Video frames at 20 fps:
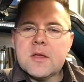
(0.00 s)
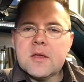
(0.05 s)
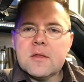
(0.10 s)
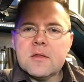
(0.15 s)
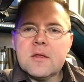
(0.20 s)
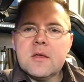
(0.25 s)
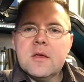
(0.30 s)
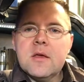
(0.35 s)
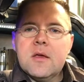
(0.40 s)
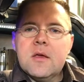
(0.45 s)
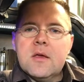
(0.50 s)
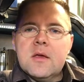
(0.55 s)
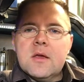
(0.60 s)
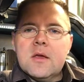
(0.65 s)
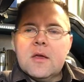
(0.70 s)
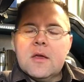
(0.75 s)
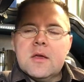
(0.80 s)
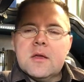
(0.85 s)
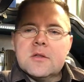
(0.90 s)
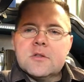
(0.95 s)
and
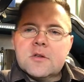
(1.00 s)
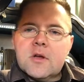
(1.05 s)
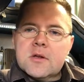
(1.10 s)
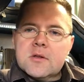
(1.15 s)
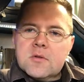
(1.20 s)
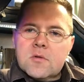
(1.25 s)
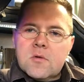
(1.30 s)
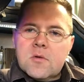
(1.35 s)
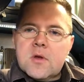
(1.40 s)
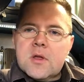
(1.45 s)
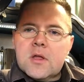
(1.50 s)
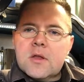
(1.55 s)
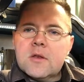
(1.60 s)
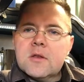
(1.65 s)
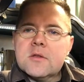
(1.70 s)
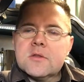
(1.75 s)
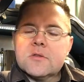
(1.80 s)
John DeLorean.